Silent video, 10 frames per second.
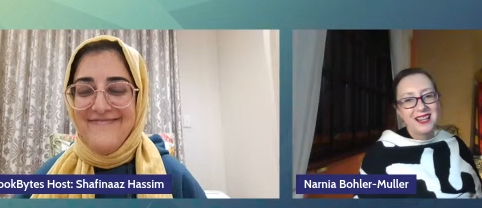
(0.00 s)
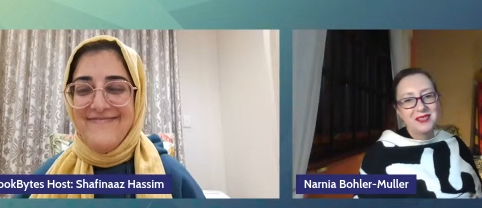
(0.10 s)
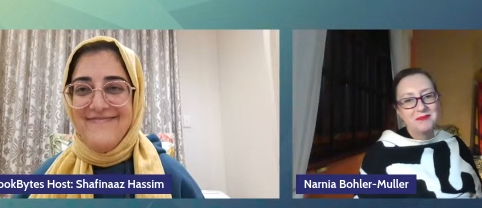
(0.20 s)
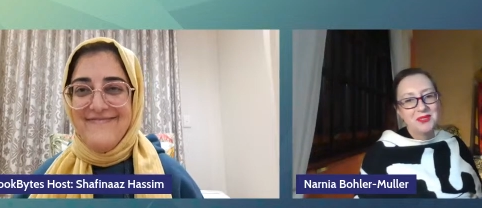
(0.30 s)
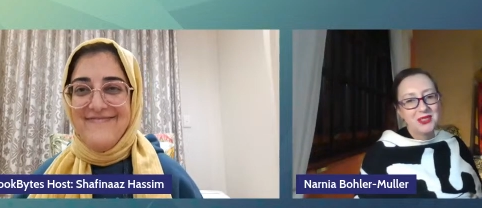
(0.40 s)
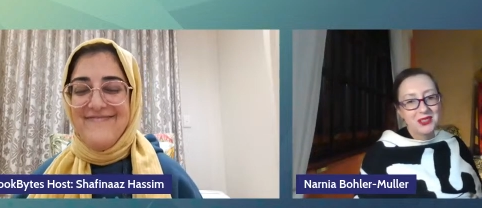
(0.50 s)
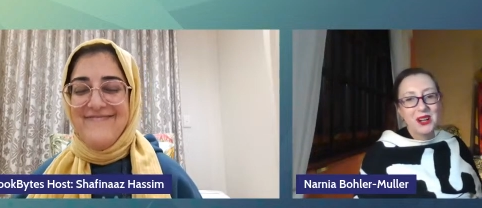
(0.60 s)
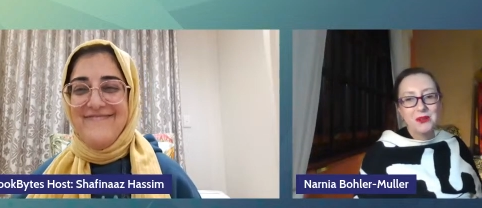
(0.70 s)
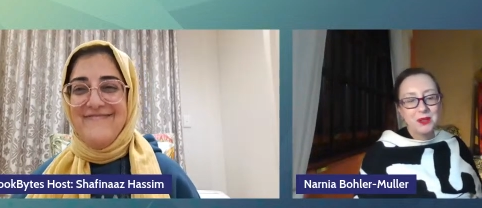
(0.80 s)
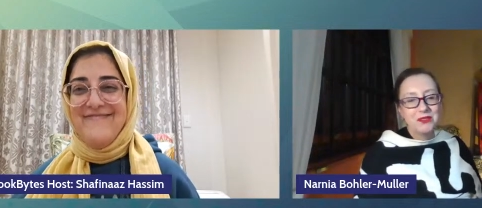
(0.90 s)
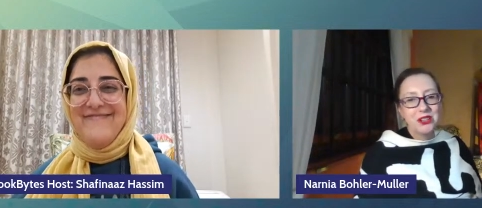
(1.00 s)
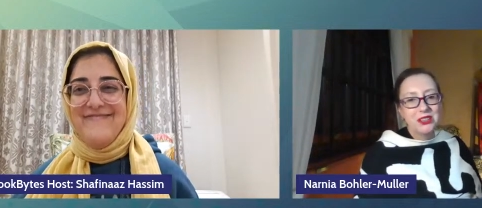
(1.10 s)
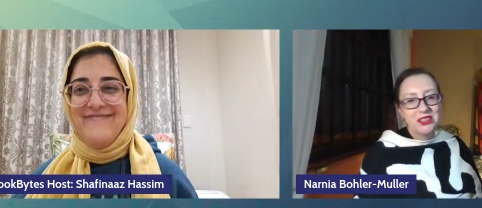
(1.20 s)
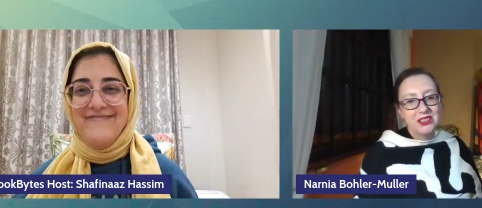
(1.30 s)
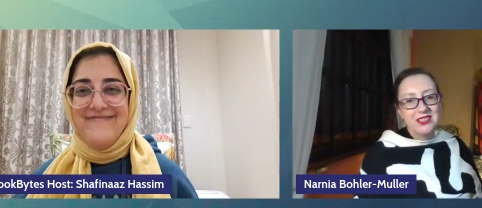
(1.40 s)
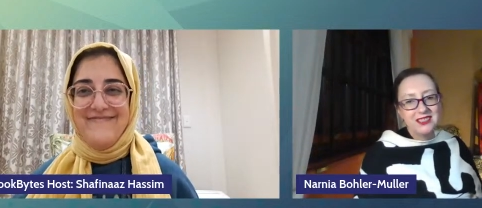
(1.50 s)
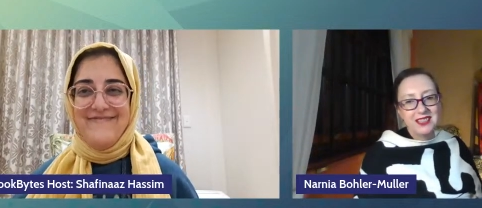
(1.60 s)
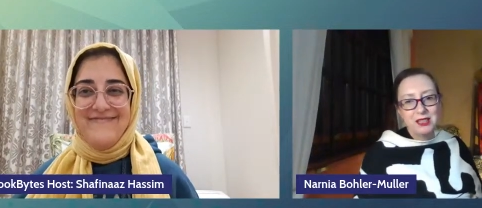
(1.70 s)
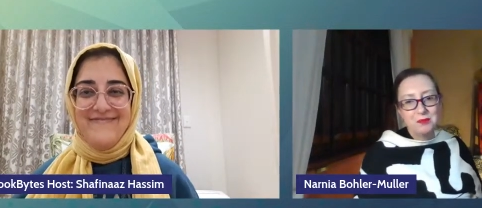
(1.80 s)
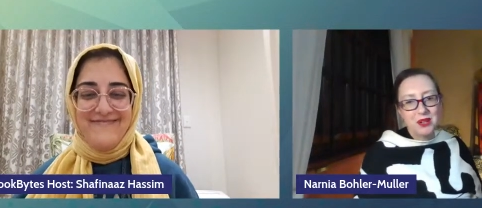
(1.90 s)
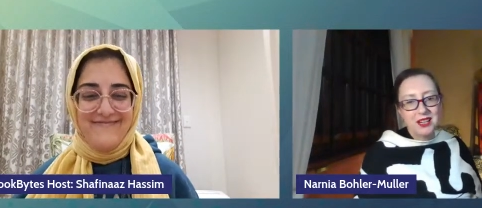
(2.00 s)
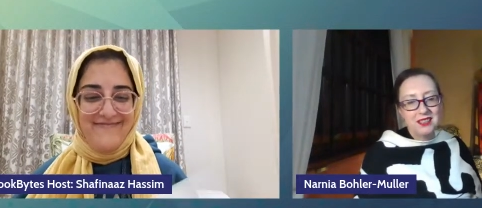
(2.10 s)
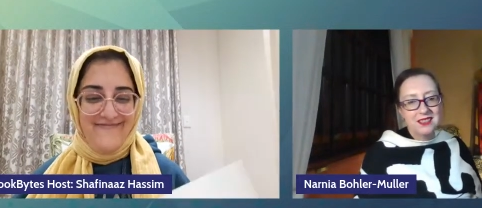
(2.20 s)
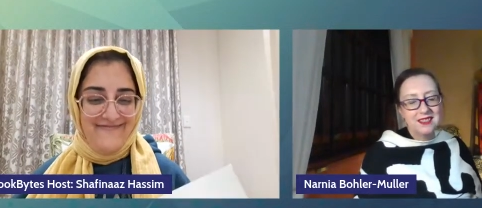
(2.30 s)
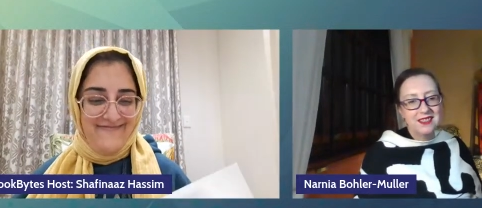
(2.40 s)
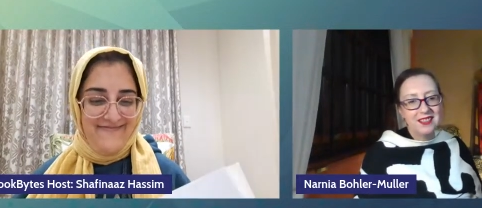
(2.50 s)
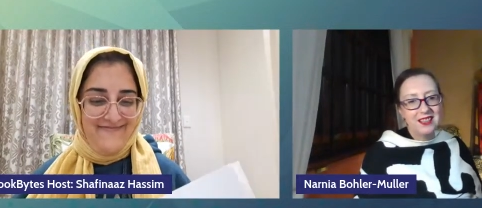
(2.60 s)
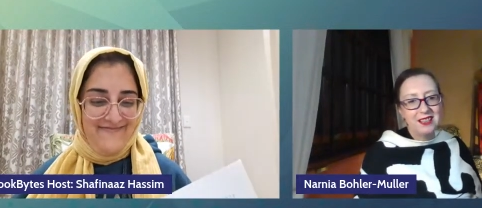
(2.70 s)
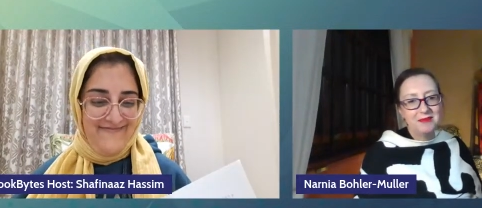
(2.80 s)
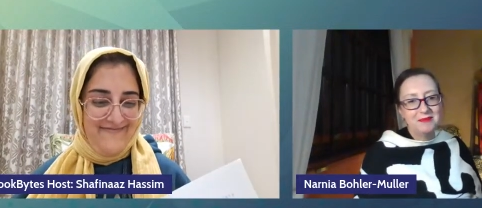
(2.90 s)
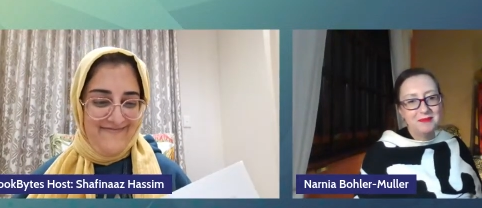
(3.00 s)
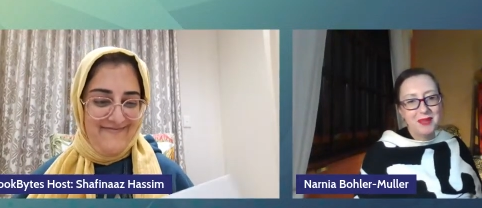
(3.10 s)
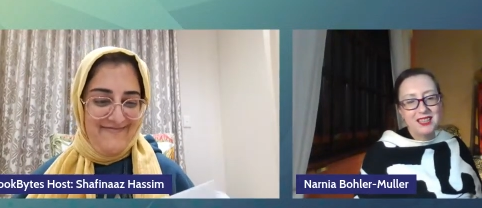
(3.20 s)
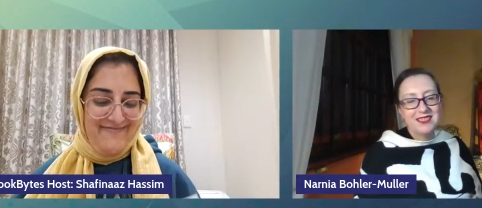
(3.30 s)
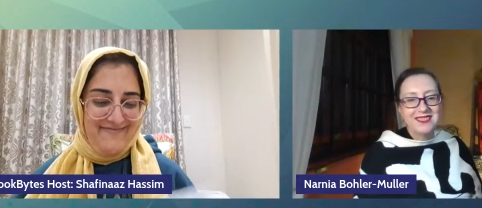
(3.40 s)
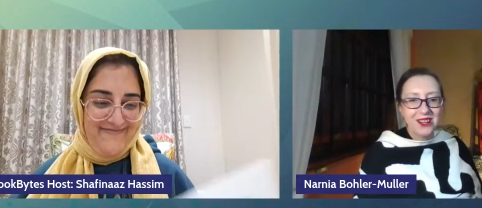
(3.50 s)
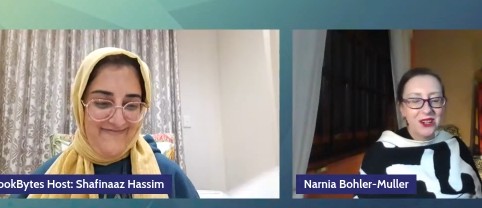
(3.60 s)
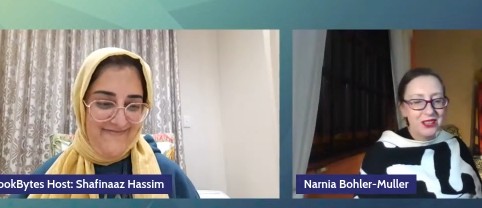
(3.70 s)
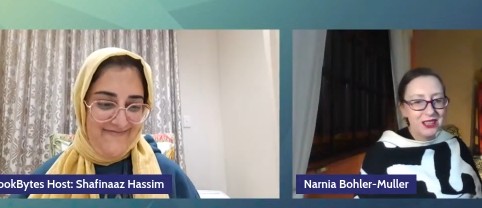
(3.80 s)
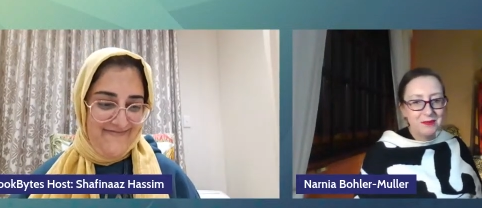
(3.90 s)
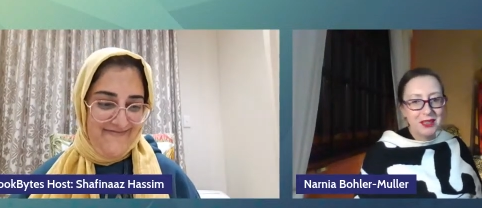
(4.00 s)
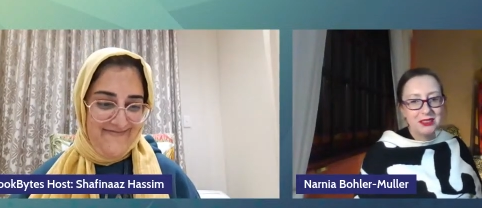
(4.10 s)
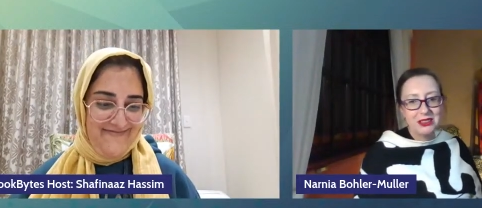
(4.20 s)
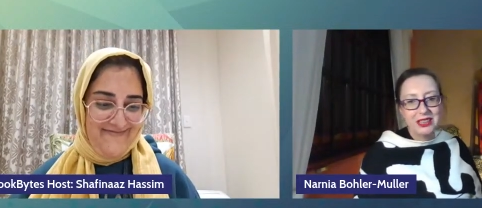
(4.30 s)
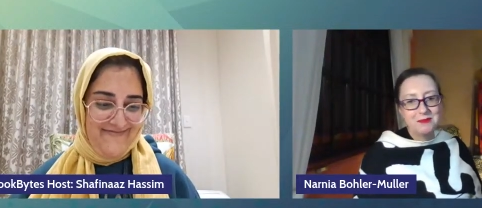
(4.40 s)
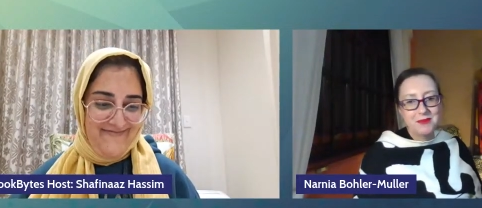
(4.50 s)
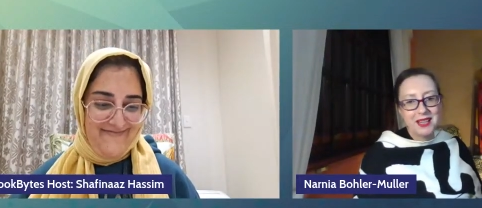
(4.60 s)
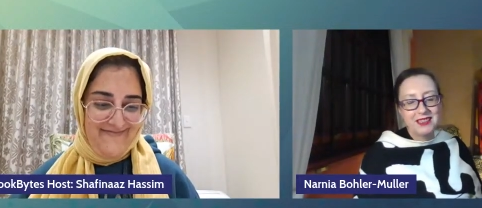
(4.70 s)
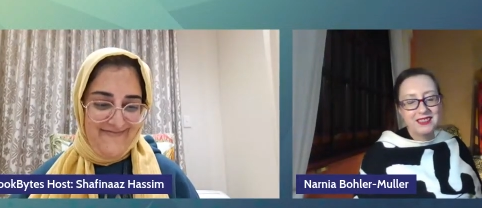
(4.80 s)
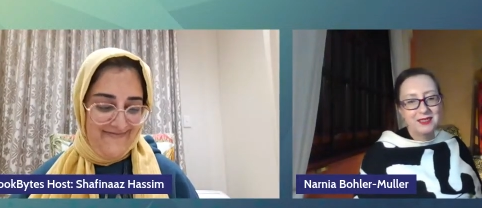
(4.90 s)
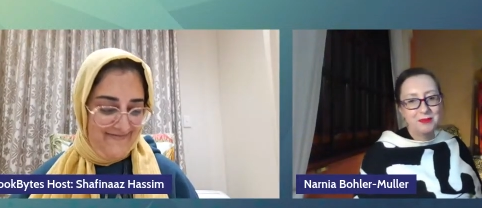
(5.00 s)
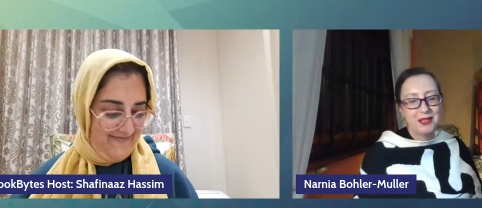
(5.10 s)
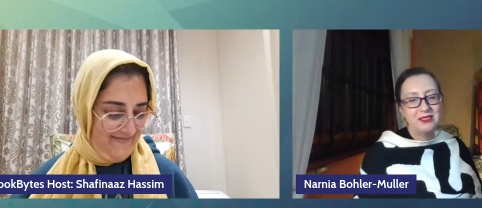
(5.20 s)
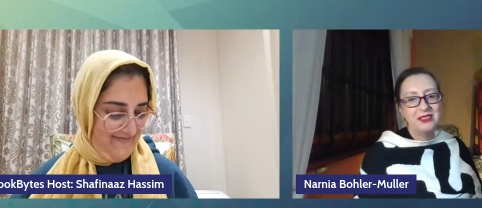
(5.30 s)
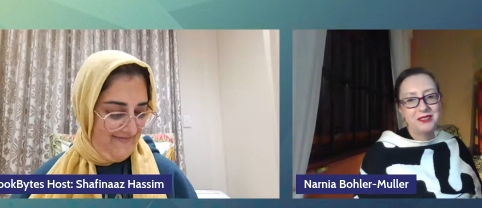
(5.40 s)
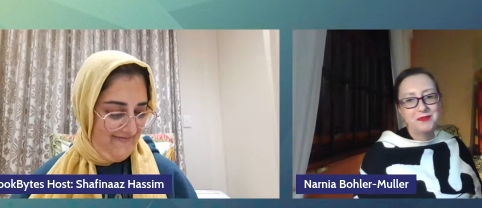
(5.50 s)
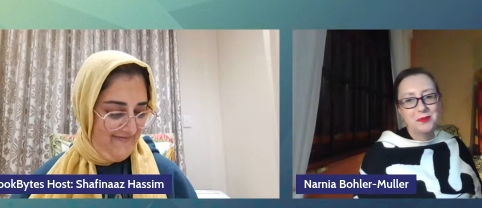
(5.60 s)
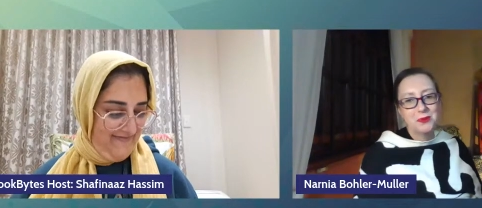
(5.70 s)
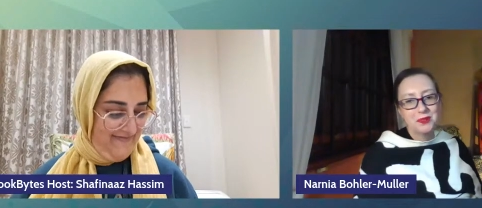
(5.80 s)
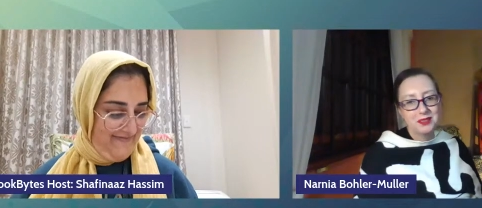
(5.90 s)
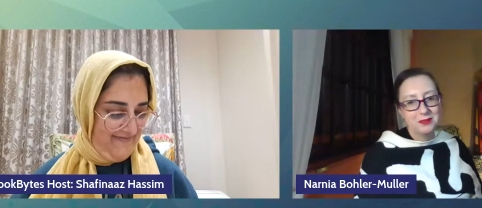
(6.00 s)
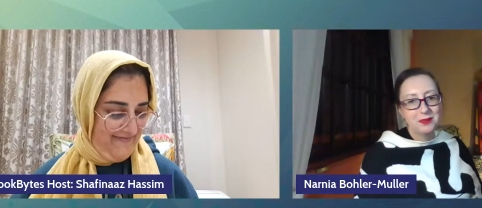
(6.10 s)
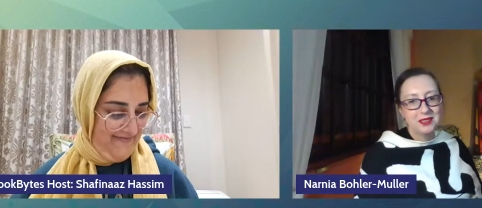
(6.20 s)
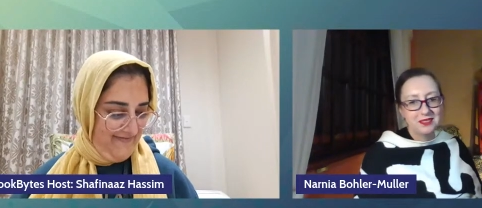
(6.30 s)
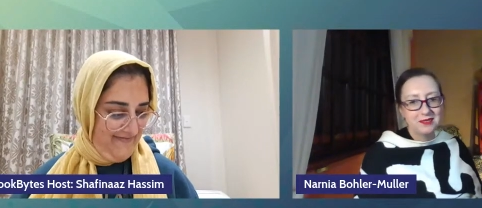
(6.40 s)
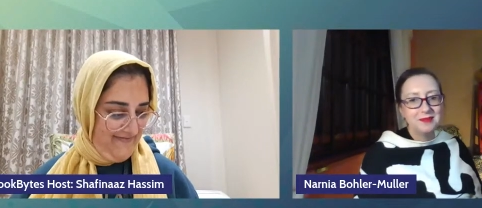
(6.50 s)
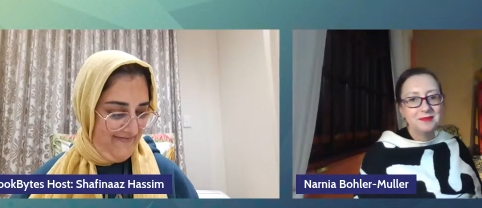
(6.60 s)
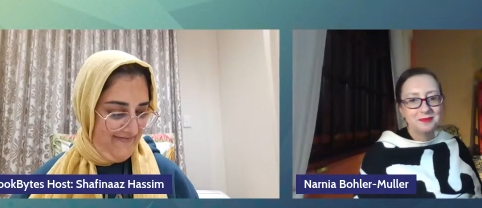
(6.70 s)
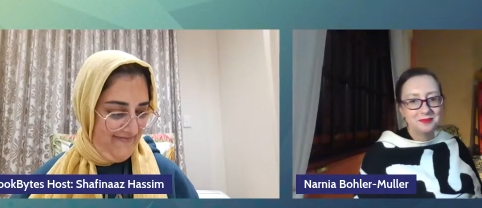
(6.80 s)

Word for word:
Speaker 1: Um, so yeah, we've got a lot to celebrate, um, but it's not only about looking back, it's about looking forward as well.